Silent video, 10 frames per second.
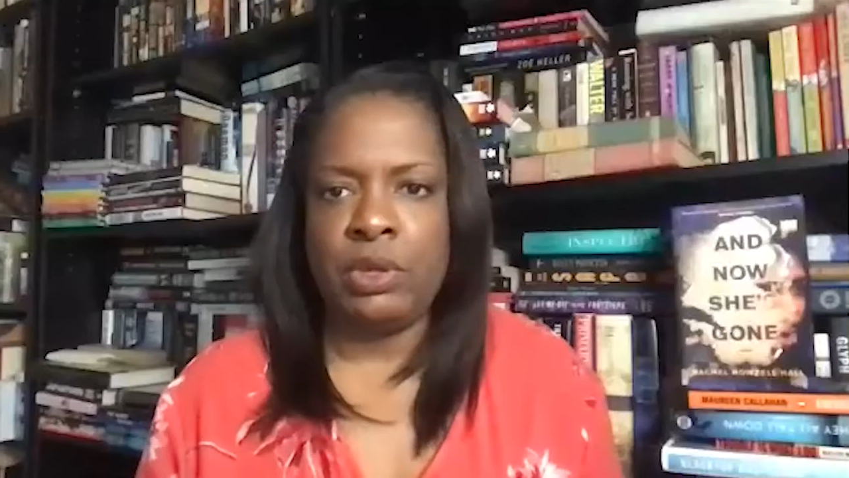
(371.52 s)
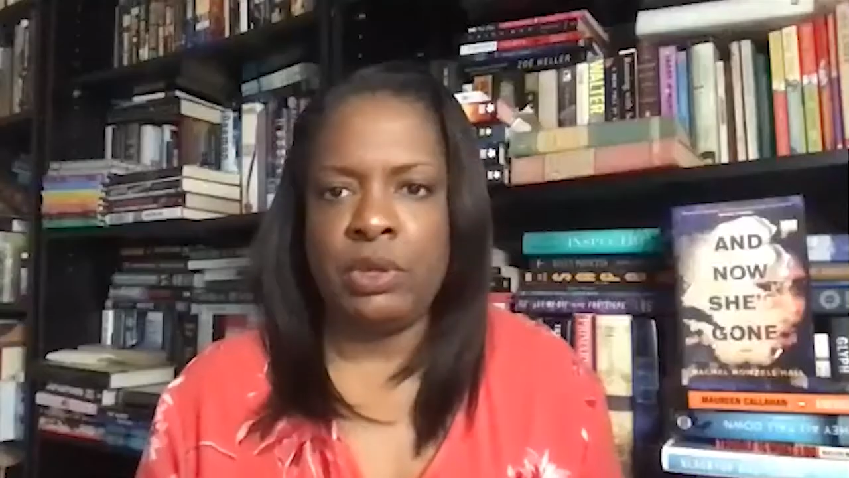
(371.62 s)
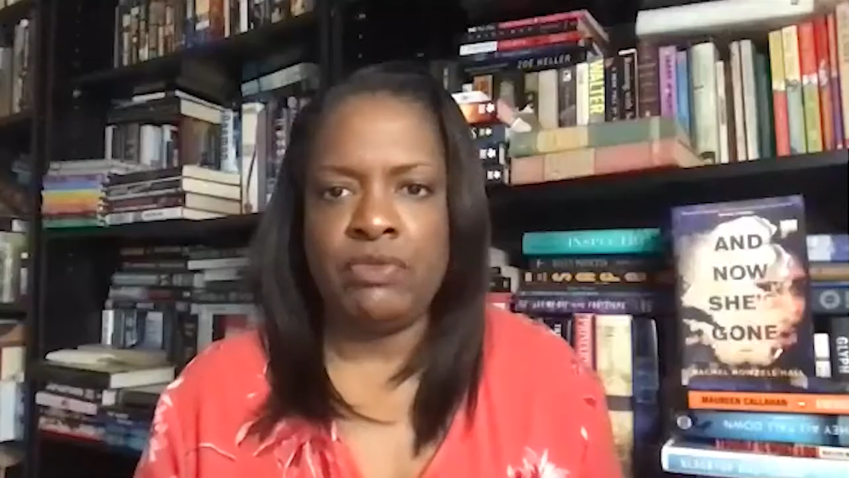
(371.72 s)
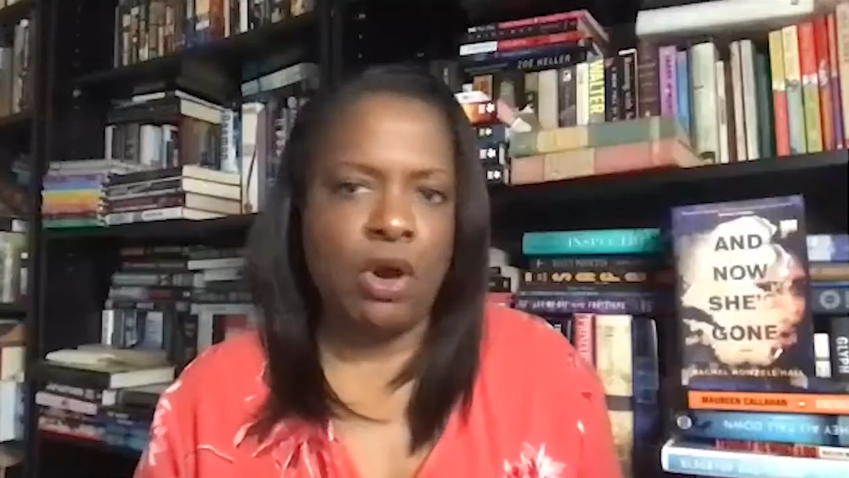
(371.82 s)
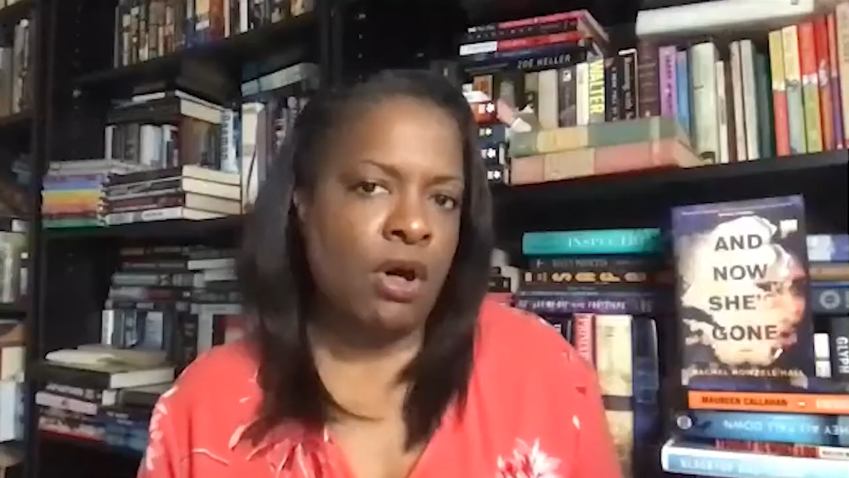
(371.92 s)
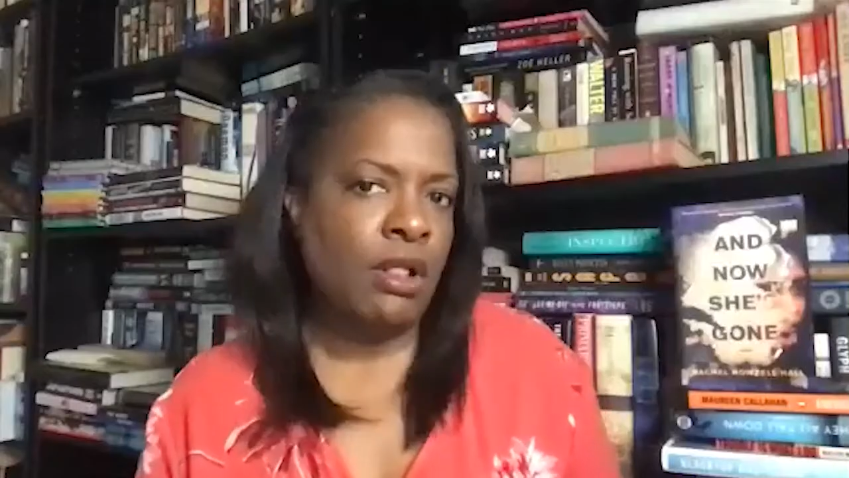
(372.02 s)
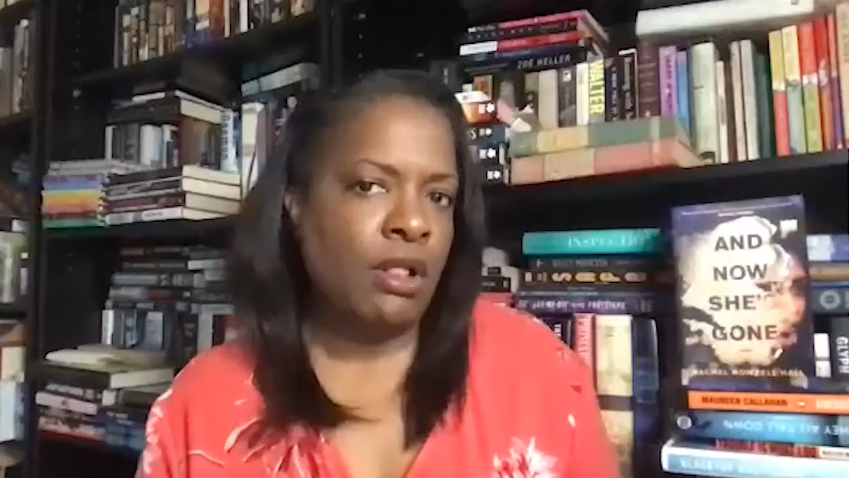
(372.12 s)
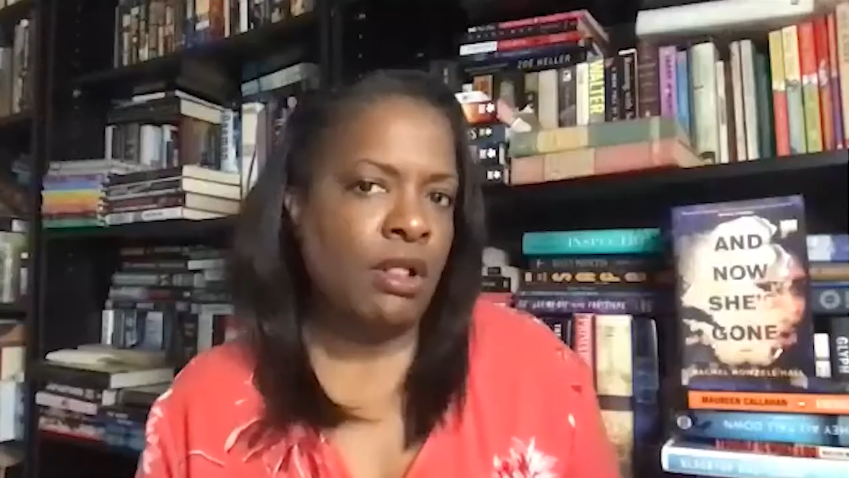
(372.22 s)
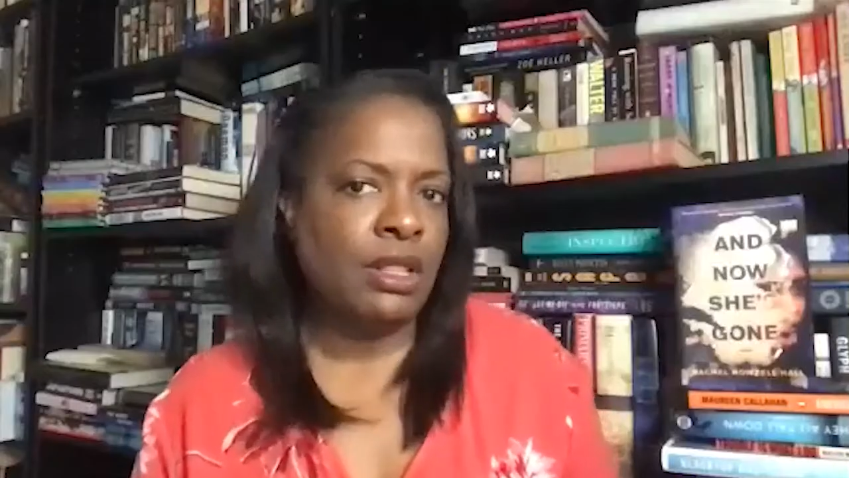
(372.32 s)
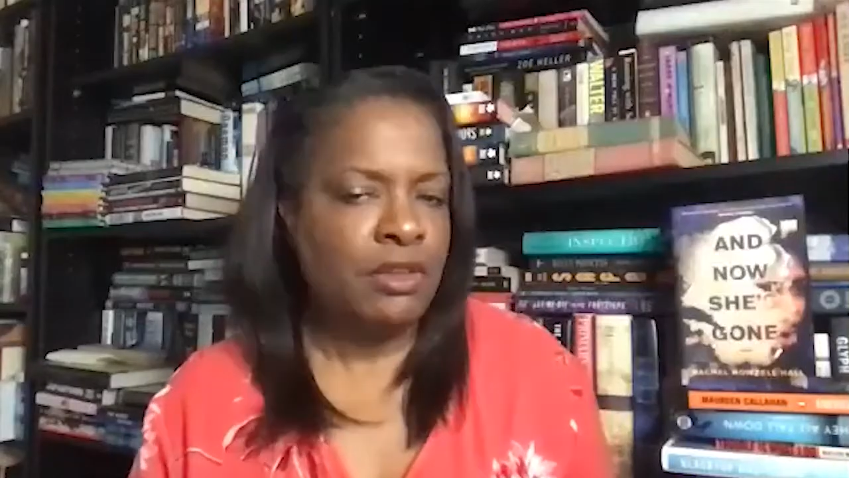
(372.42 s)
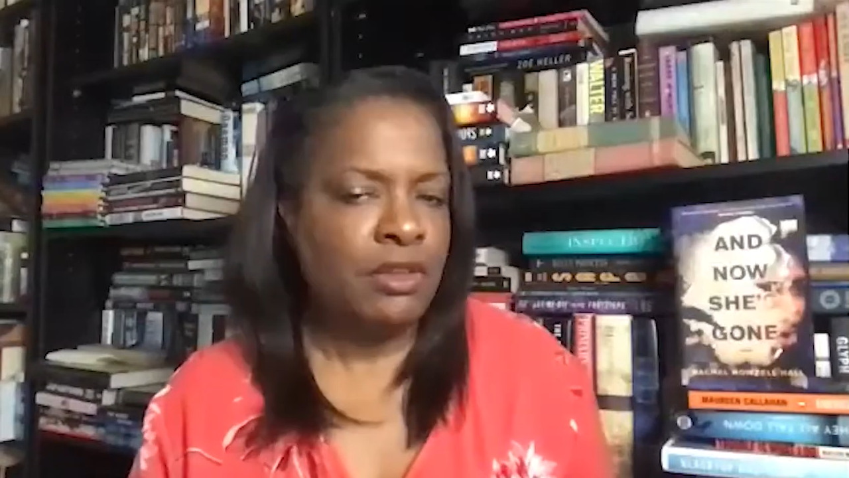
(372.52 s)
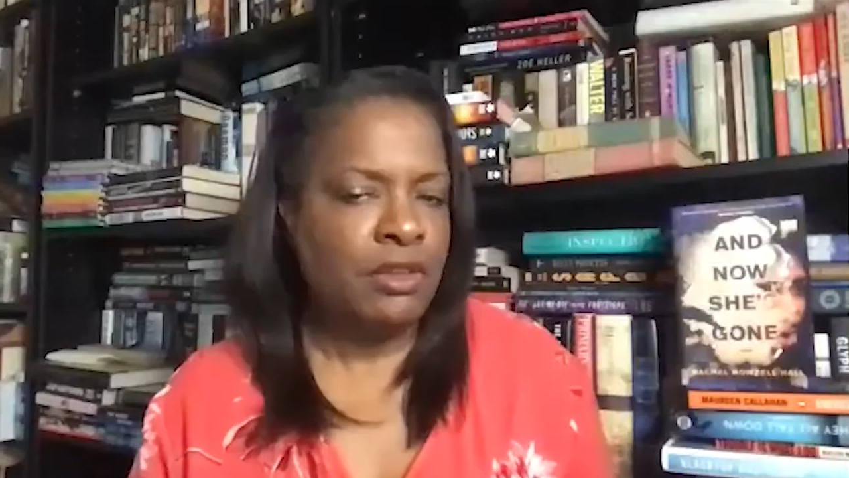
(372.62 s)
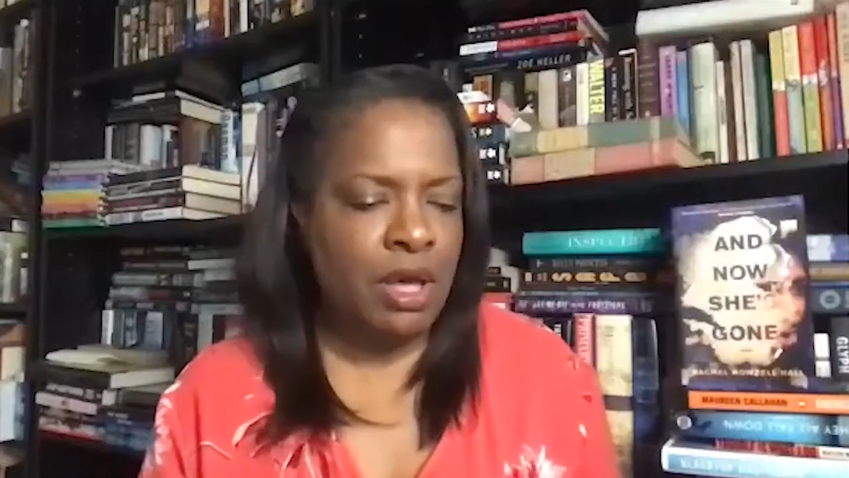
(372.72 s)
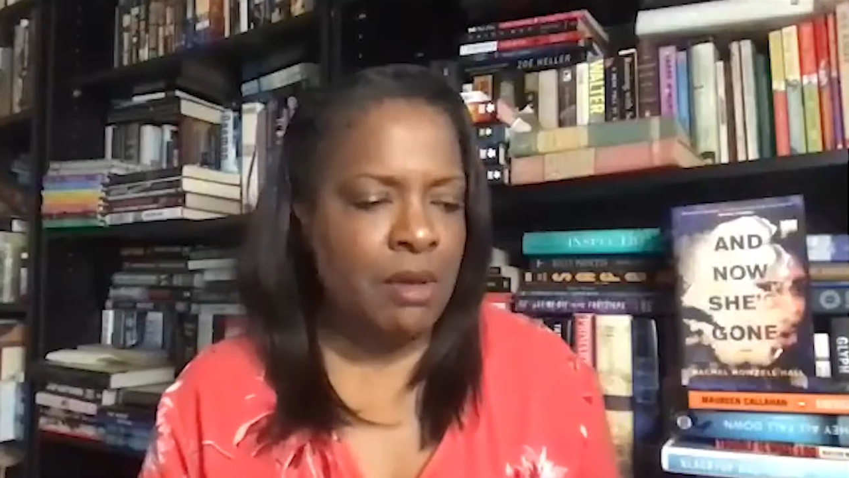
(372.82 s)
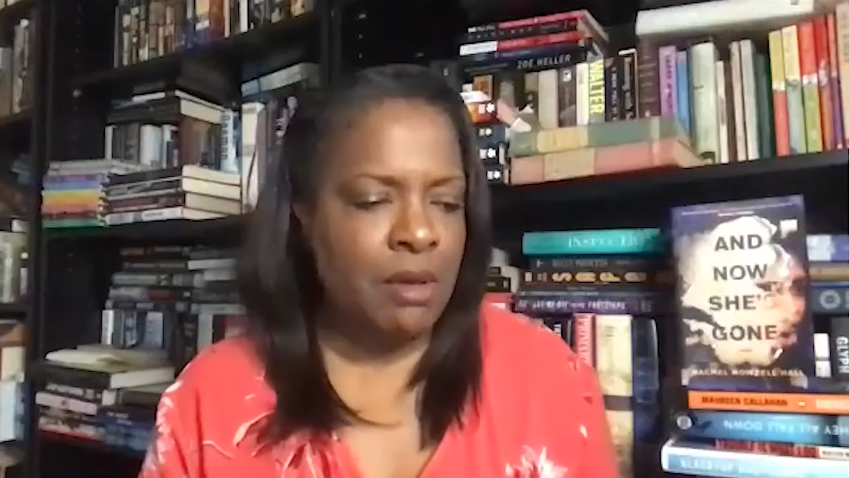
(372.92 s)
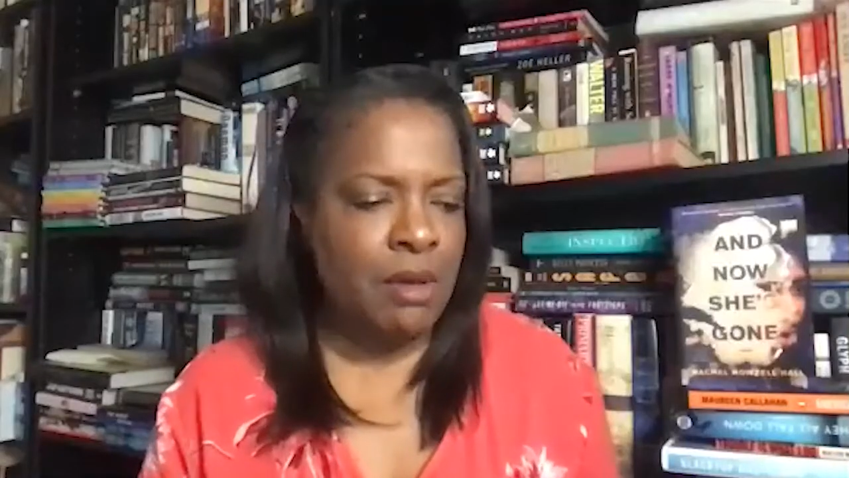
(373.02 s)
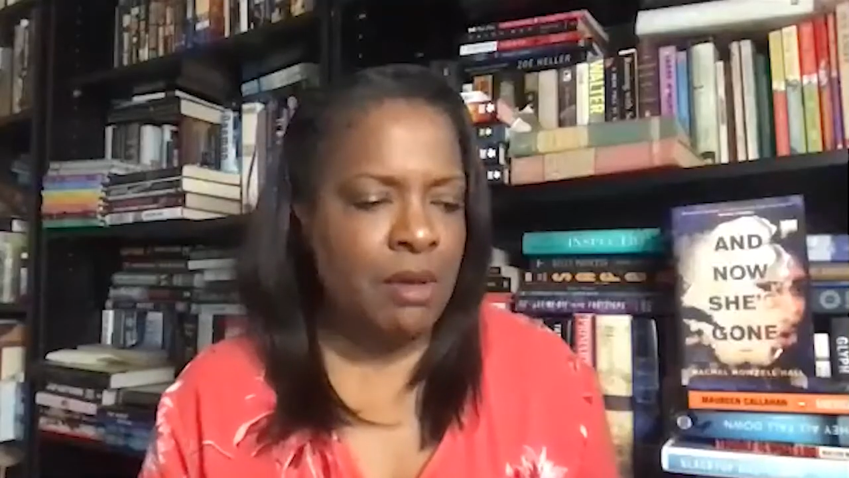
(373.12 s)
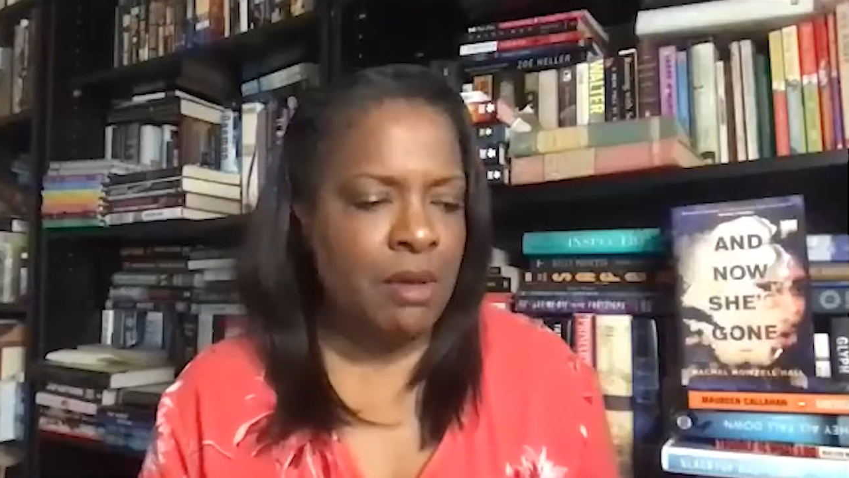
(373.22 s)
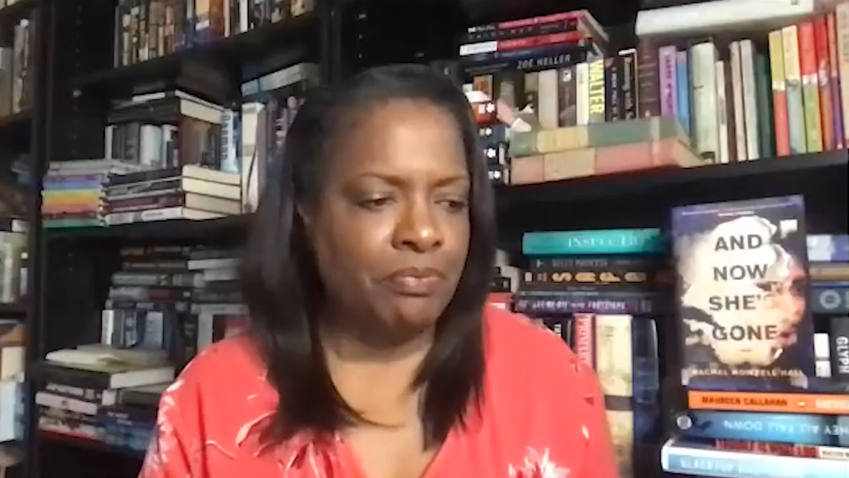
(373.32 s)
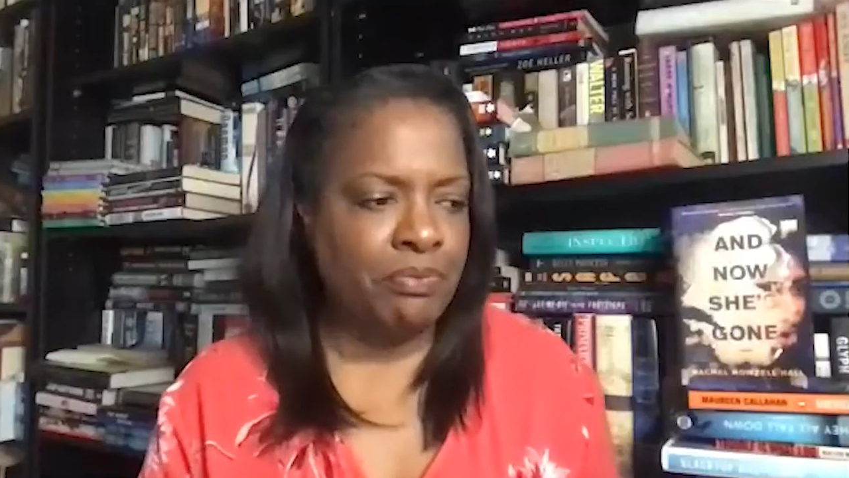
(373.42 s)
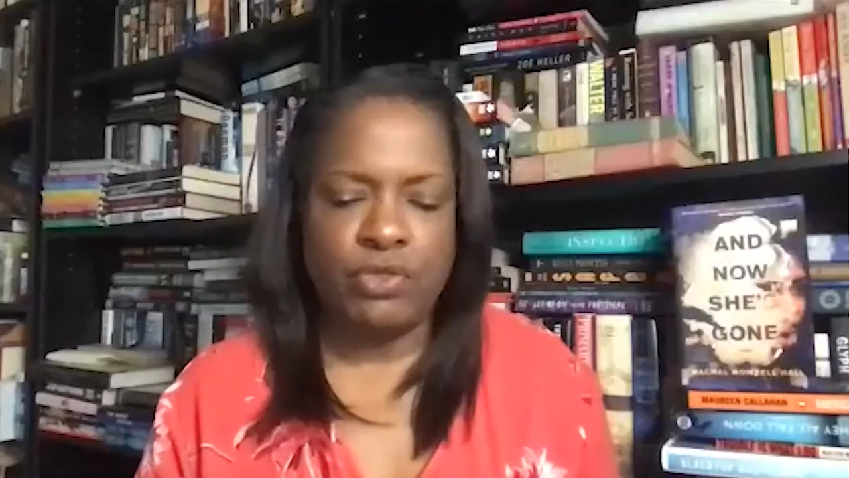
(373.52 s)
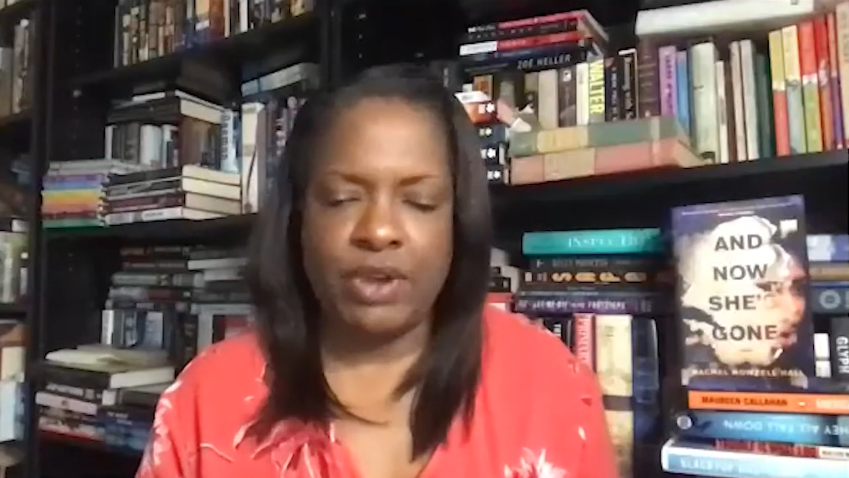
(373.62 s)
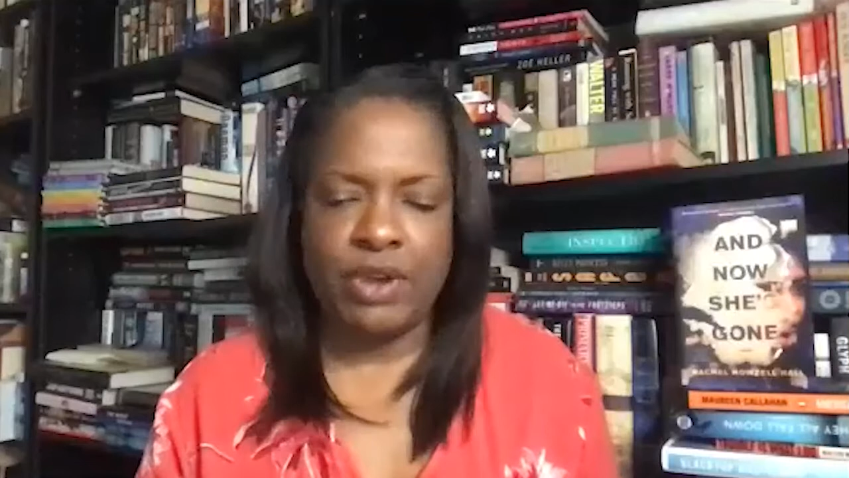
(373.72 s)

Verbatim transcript: We've all been